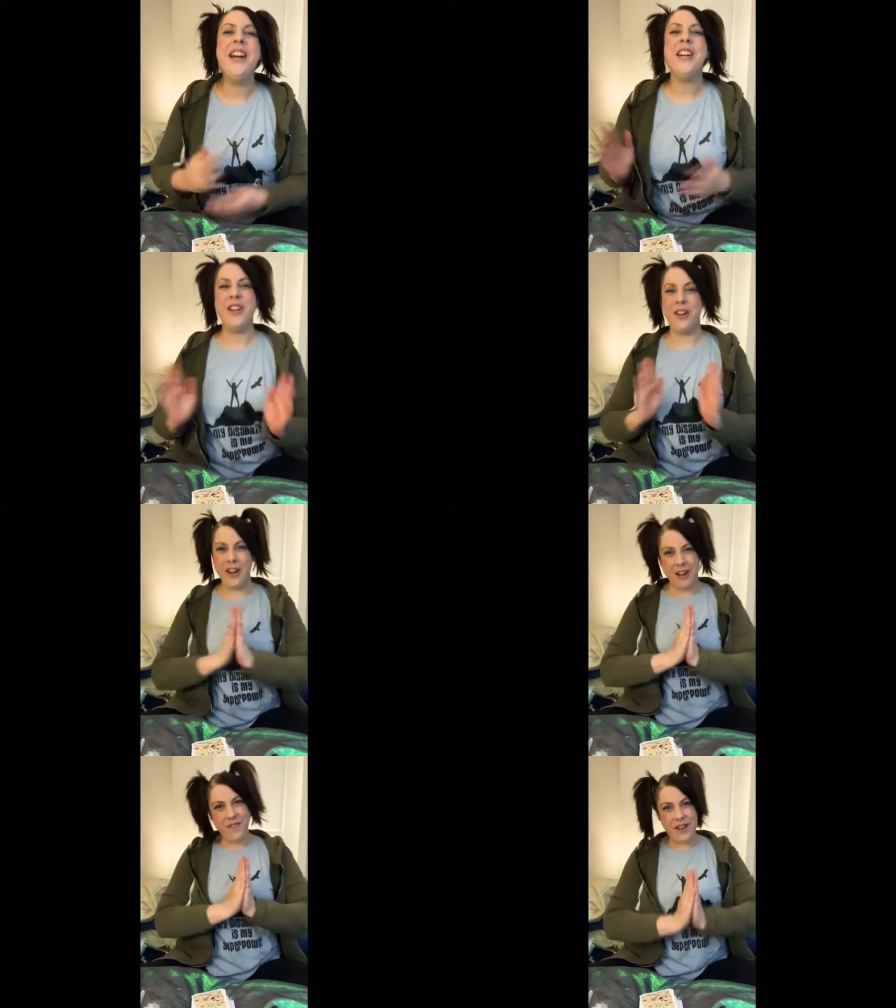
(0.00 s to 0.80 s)

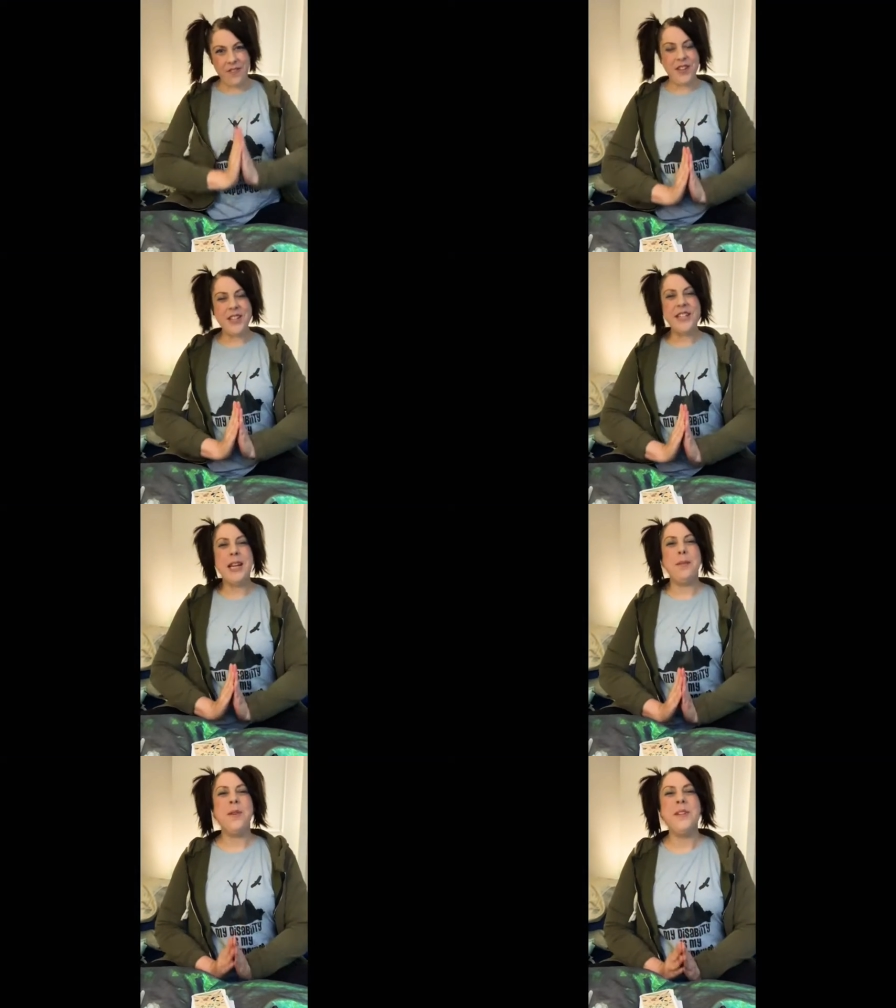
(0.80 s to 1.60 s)
your favorite
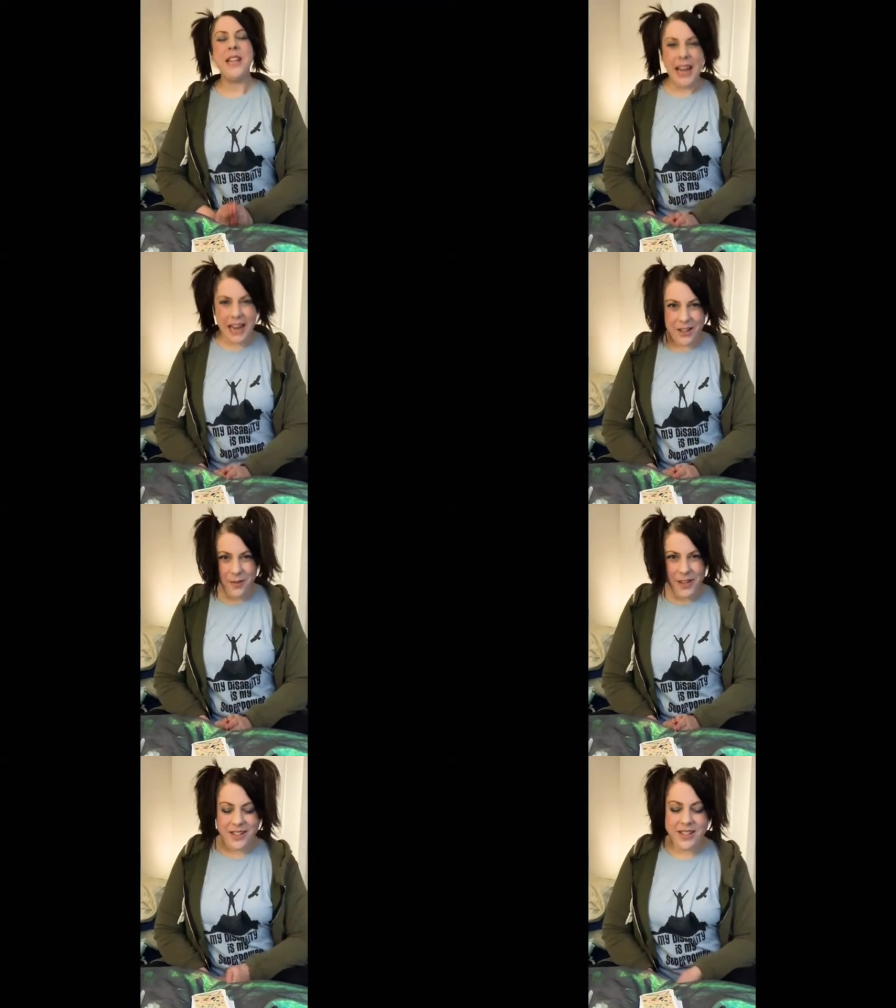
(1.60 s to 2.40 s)
disabled chaos
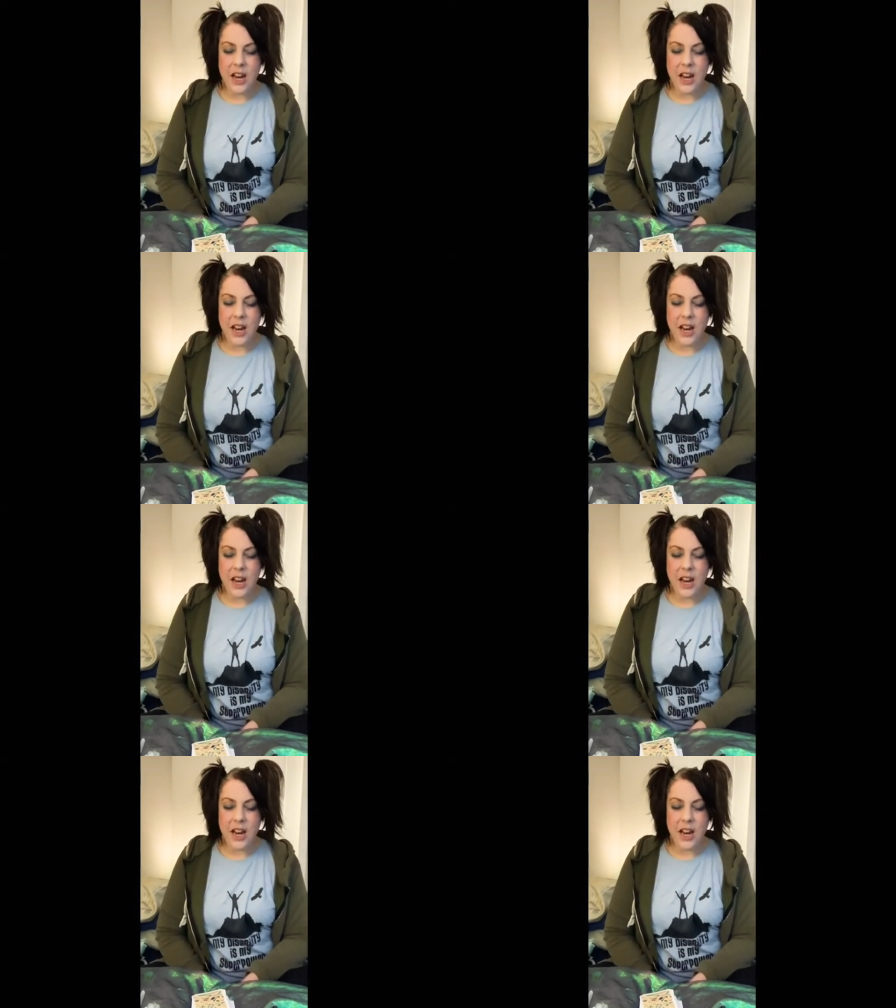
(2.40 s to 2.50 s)
witch.